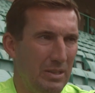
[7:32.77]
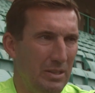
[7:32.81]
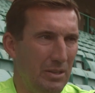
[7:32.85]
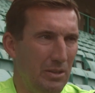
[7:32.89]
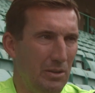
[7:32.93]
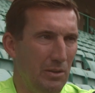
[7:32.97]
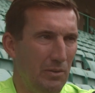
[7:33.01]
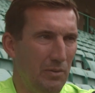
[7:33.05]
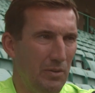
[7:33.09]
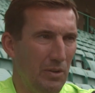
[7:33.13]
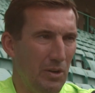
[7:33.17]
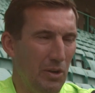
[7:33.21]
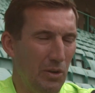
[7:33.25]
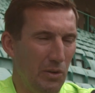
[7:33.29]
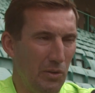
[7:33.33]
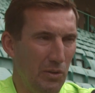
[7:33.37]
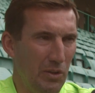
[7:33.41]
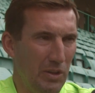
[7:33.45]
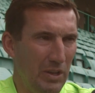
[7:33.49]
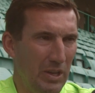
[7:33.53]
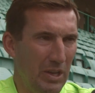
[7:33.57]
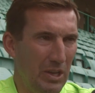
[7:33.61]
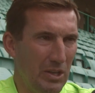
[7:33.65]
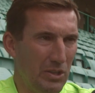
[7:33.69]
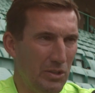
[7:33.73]
you know, for
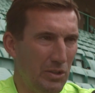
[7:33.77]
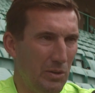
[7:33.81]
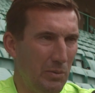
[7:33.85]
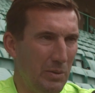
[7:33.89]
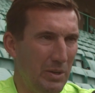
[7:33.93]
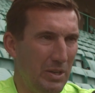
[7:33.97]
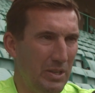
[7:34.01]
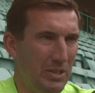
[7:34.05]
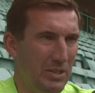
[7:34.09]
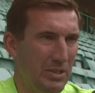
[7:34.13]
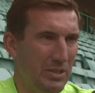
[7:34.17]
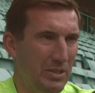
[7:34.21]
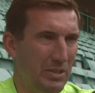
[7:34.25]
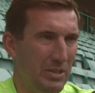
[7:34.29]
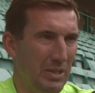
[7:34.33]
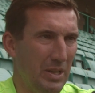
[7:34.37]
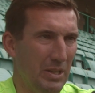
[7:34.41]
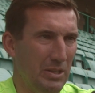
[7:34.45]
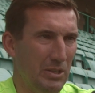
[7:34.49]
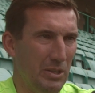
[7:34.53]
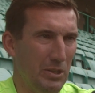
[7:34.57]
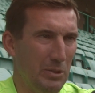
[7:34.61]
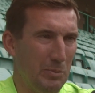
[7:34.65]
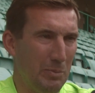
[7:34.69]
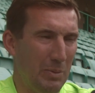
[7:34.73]
another year. So he is
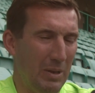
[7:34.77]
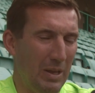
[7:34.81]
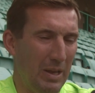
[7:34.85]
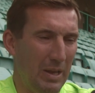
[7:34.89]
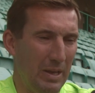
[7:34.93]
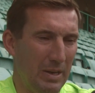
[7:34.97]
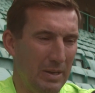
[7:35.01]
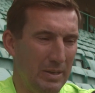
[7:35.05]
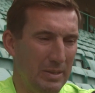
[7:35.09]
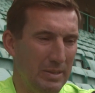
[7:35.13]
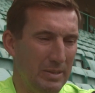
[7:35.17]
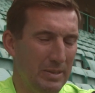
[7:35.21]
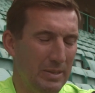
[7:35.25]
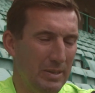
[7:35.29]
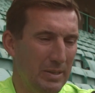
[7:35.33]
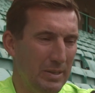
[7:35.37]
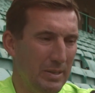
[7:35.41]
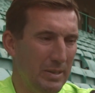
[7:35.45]
Celtic's player, and